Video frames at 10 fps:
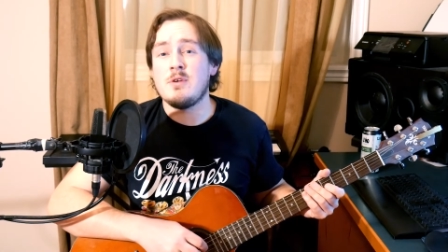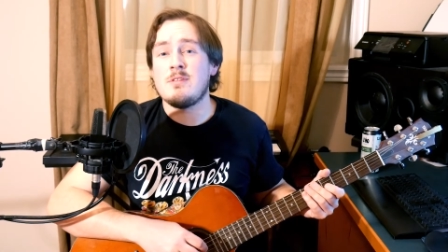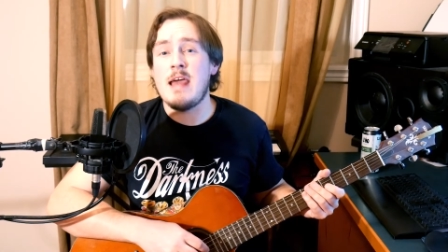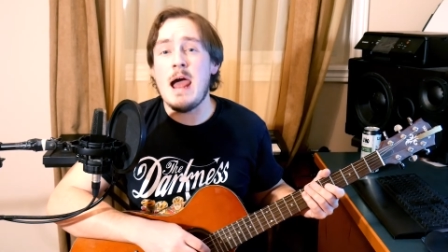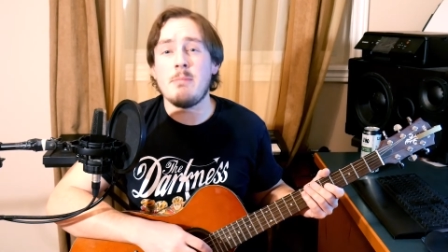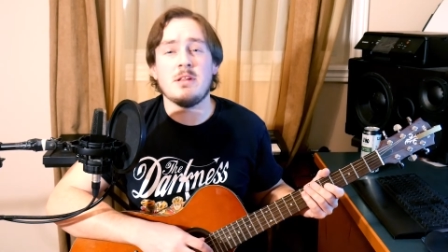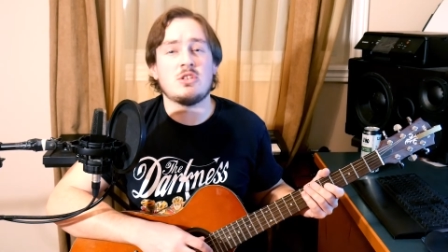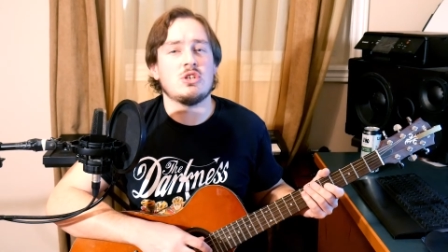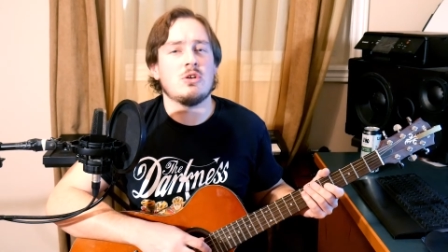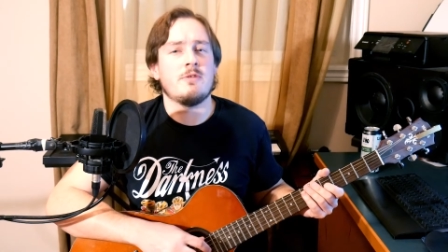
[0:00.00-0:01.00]

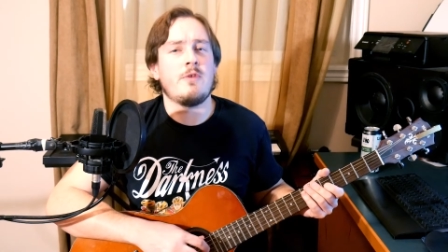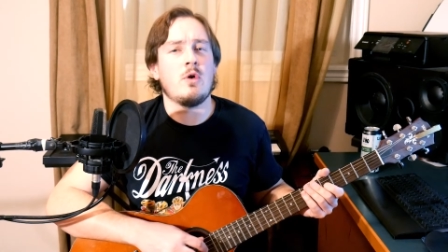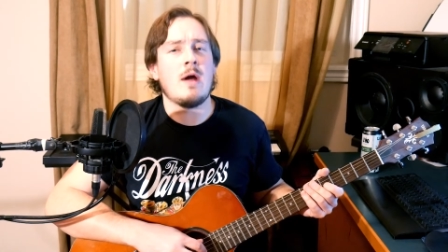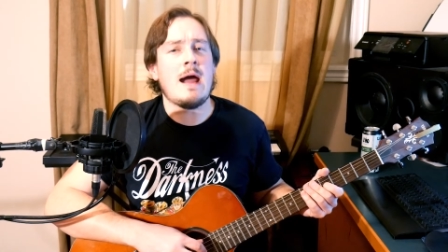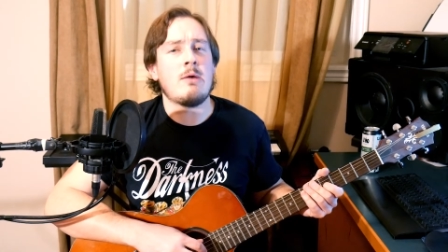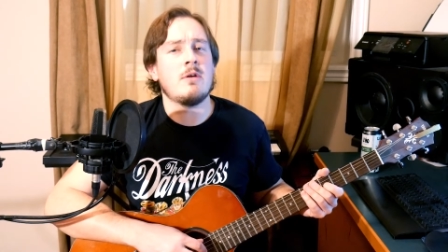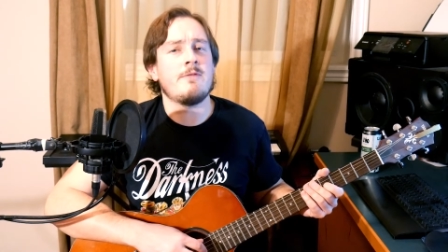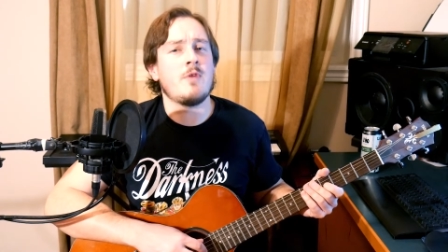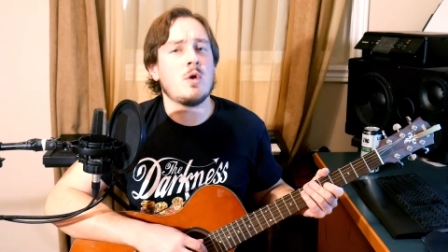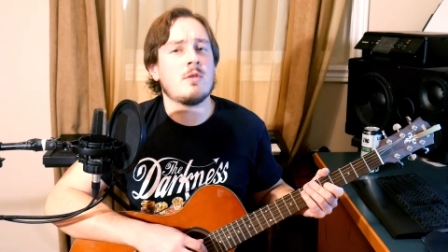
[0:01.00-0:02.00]
tablature for our
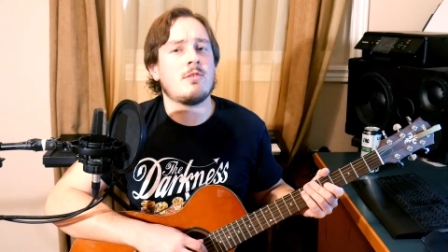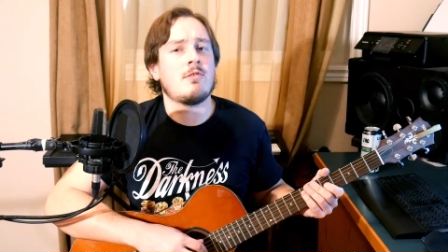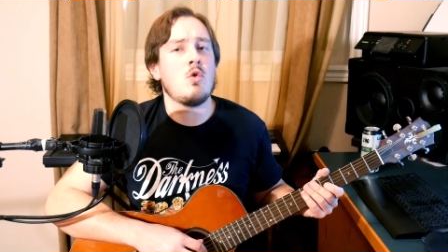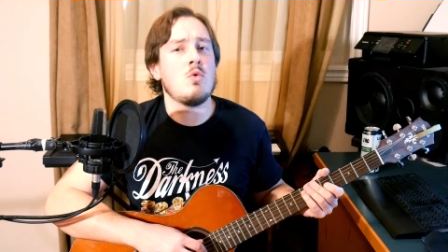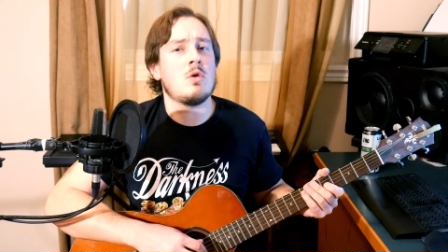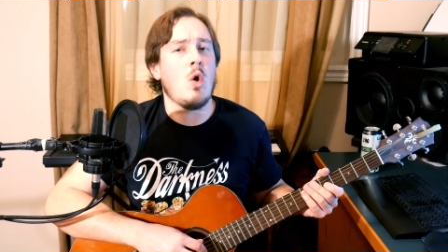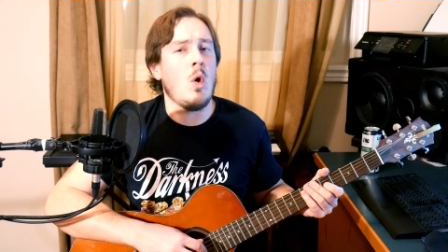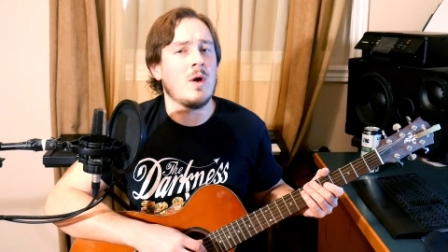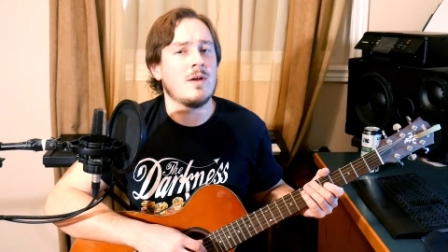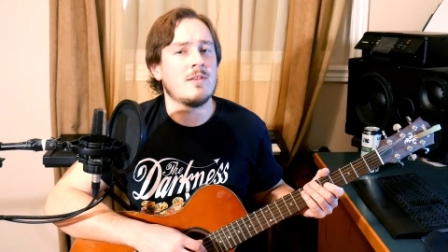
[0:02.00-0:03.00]
first two
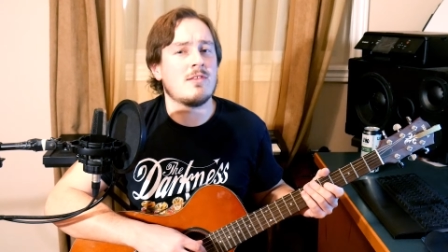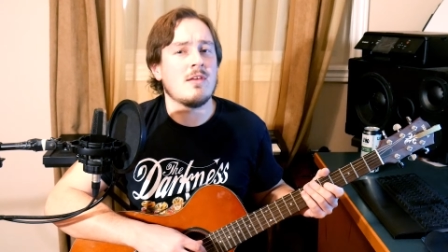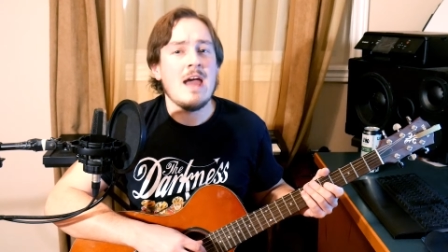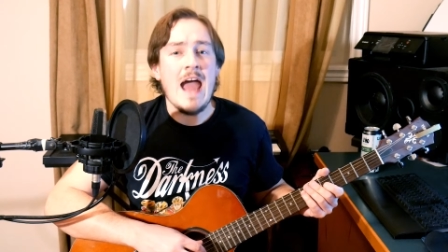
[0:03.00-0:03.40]
chords,